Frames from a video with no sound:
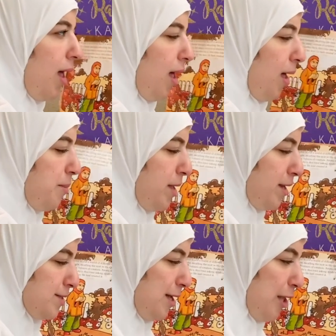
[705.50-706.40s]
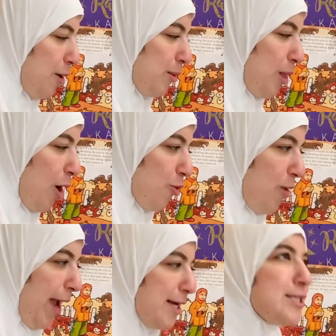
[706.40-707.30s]
Amira's alarm clock
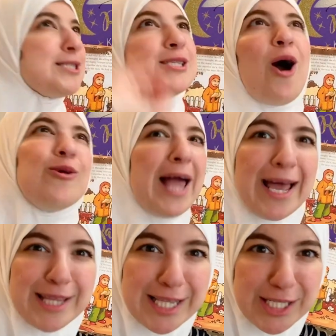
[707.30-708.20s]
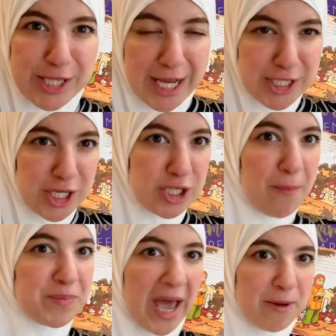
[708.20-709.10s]
rang so loudly that she
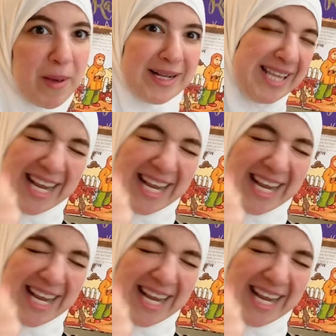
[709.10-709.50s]
jumped out of bed.